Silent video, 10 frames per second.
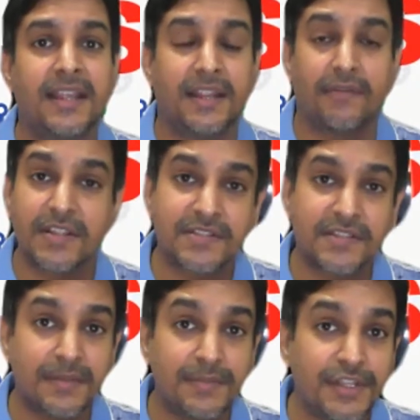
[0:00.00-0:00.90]
He runs
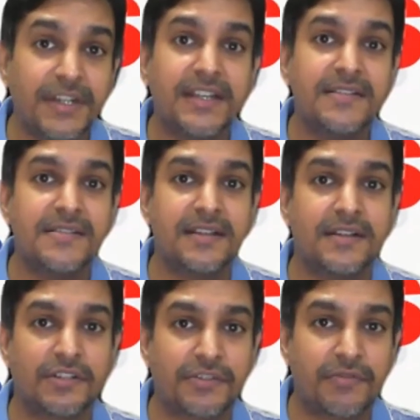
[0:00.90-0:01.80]
communities
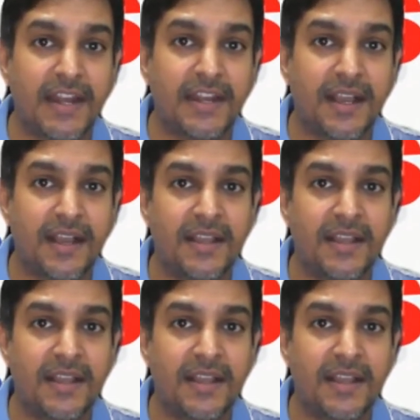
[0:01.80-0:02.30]
in Australia